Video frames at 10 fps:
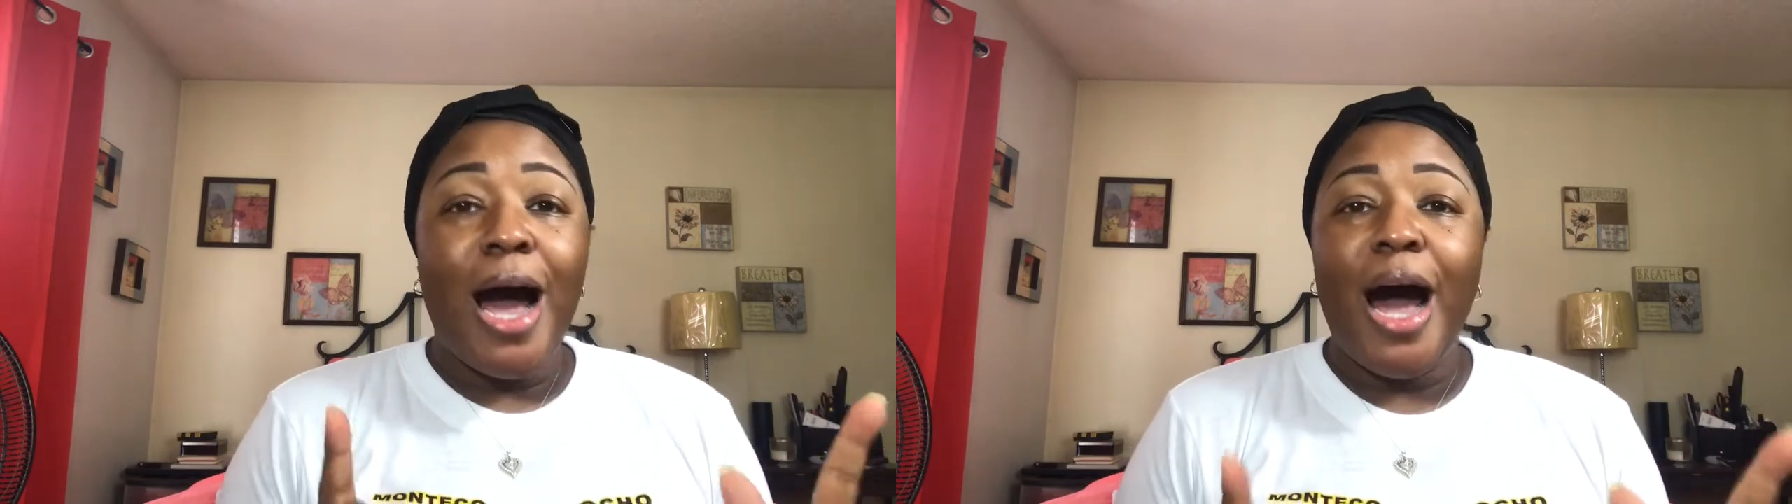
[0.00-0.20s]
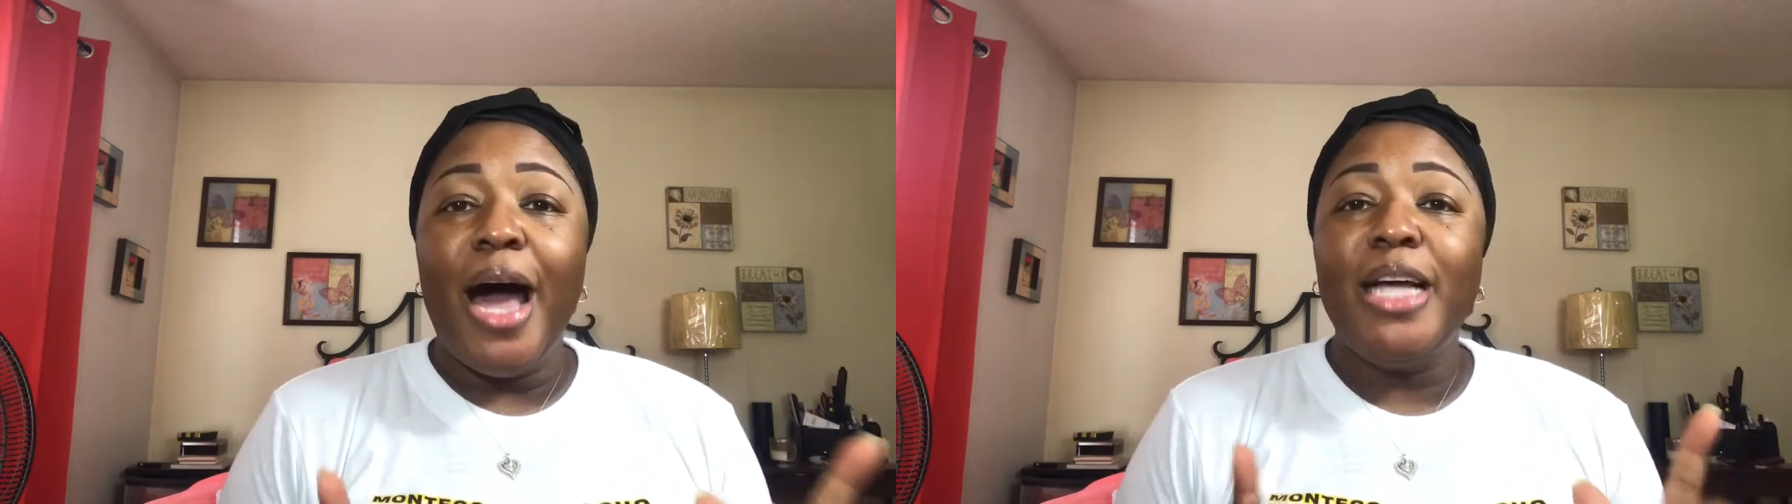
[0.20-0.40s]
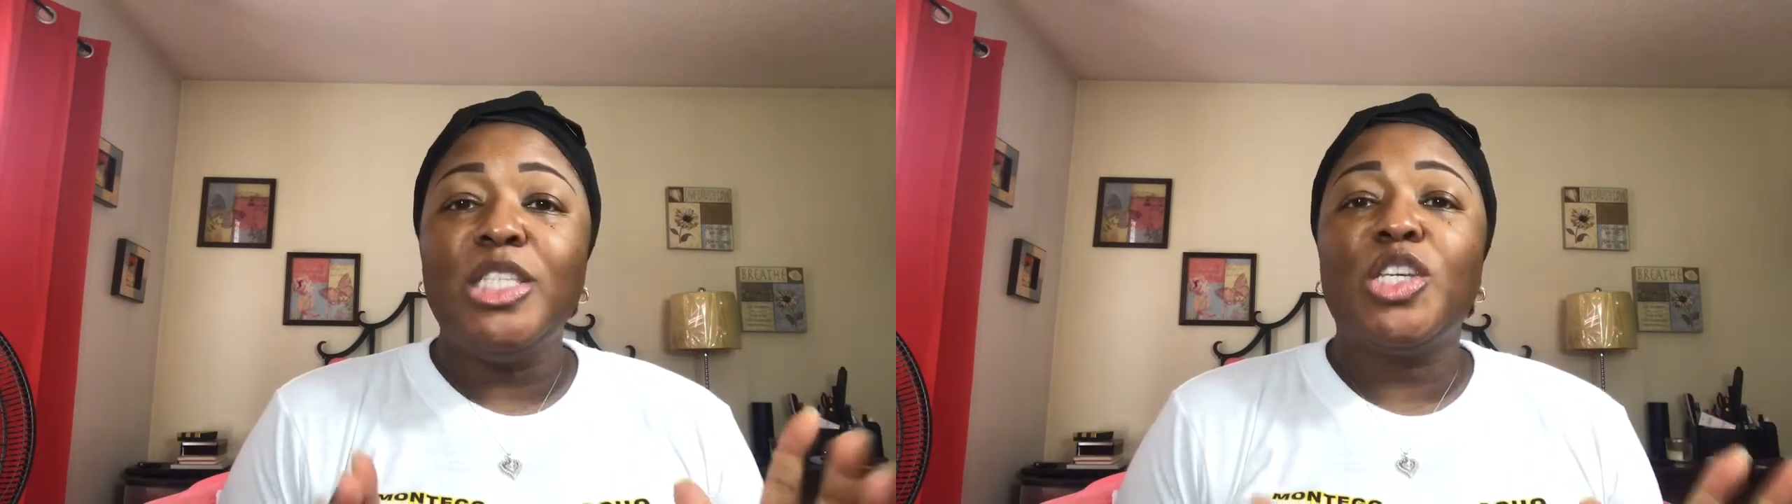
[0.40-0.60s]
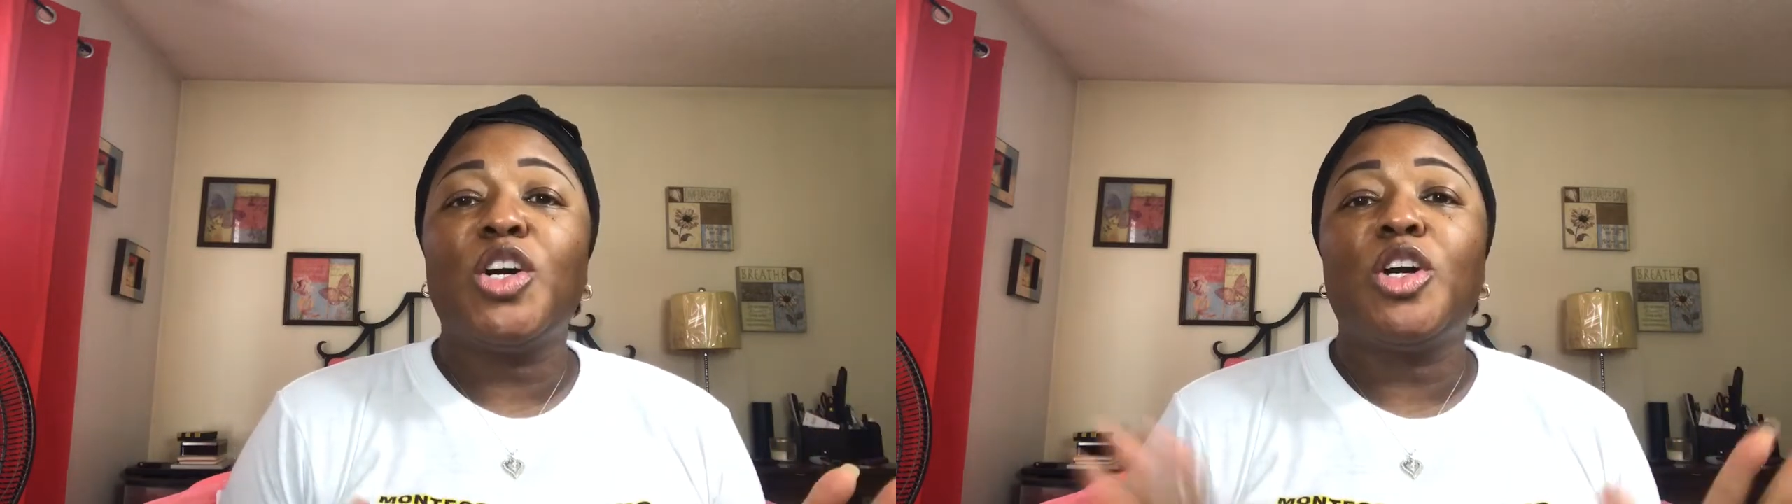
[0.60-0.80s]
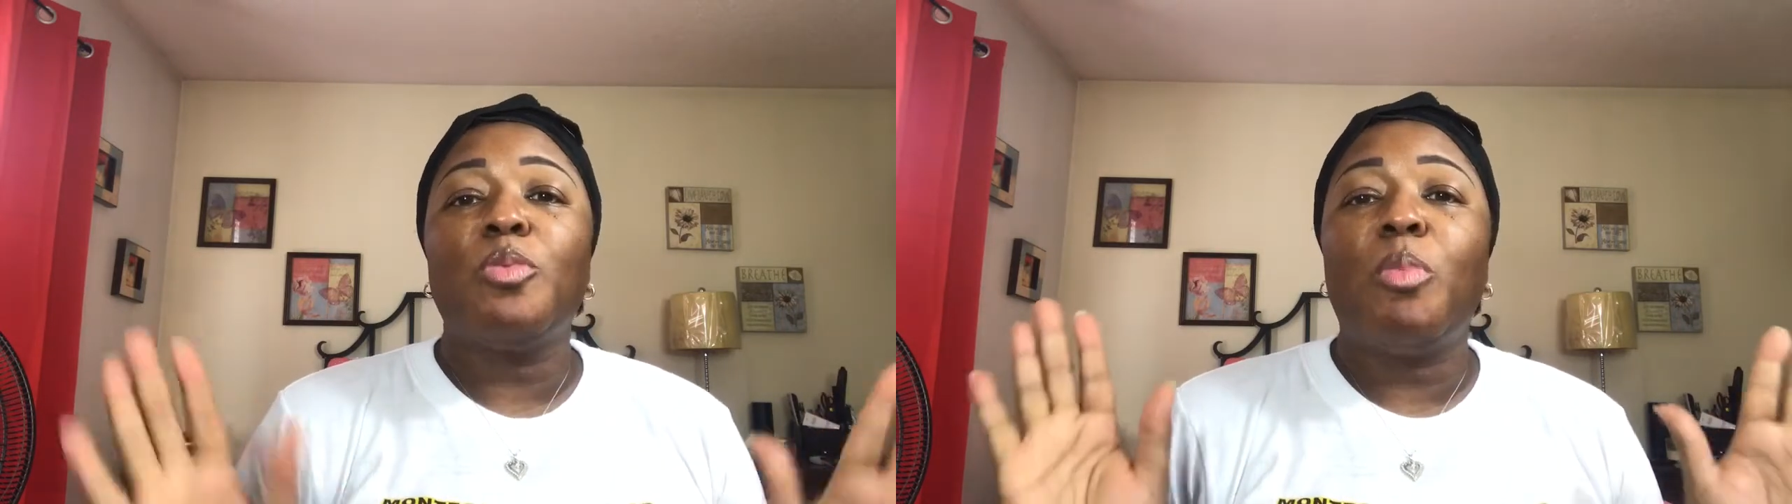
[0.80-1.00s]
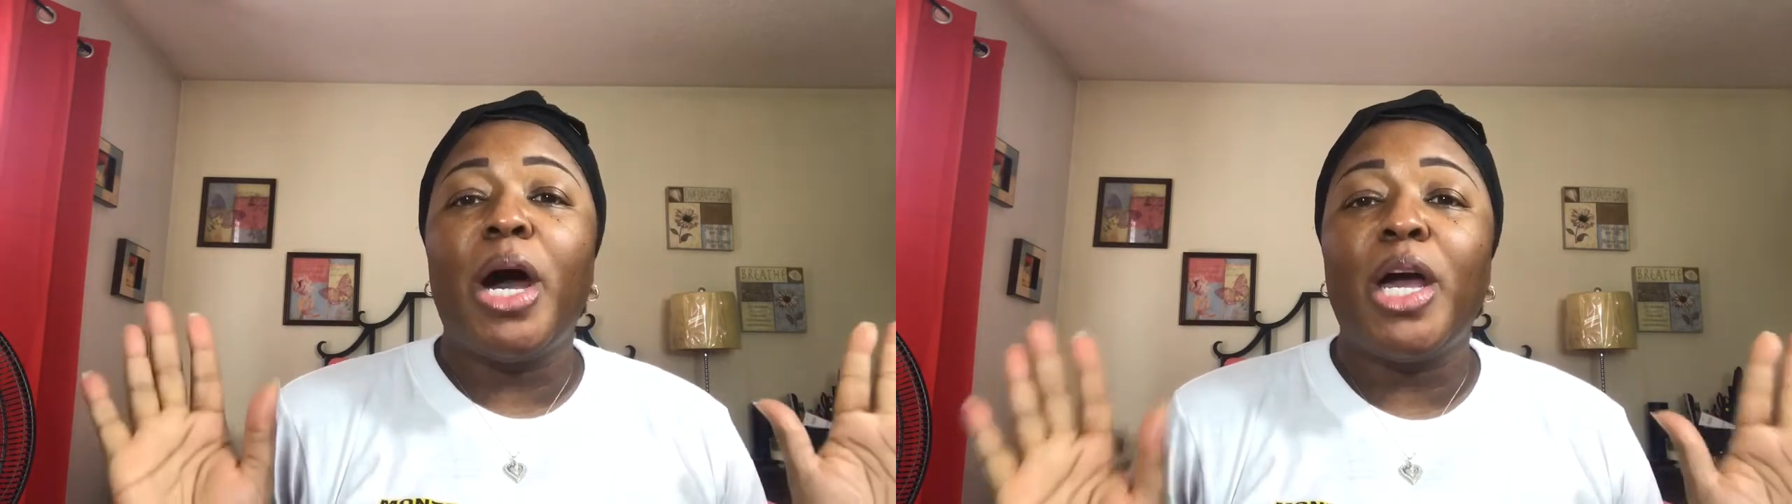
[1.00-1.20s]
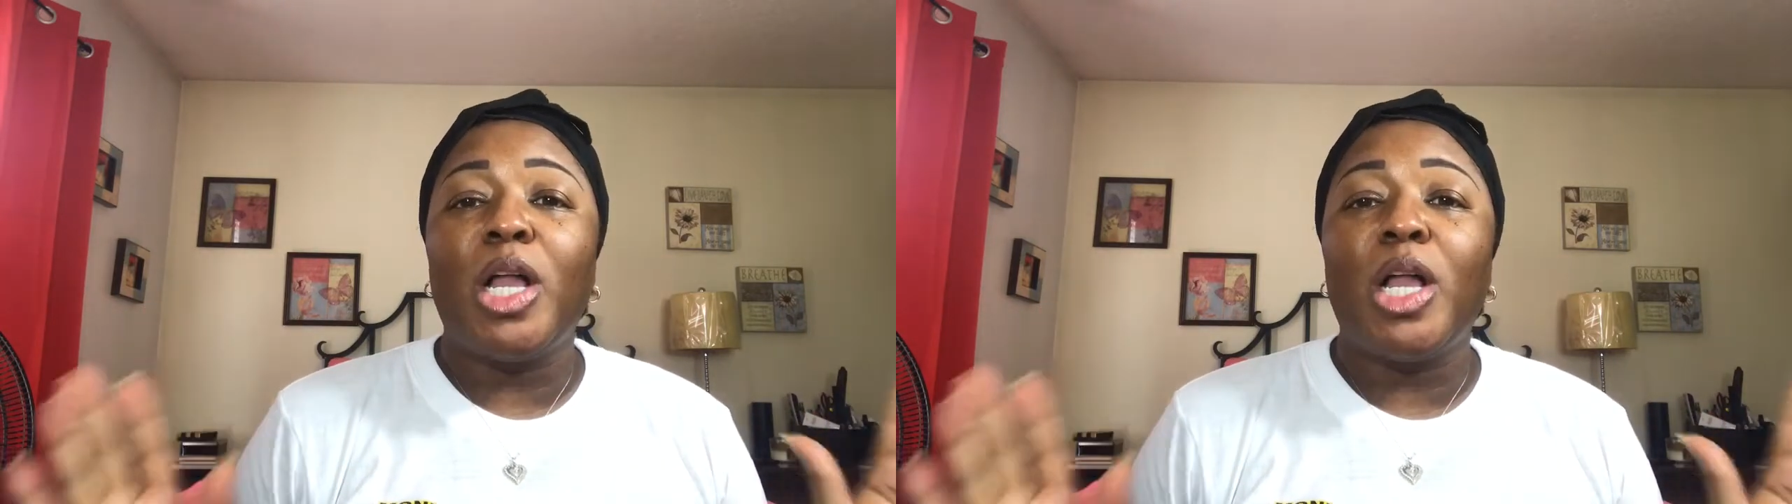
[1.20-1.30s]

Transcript: I turned my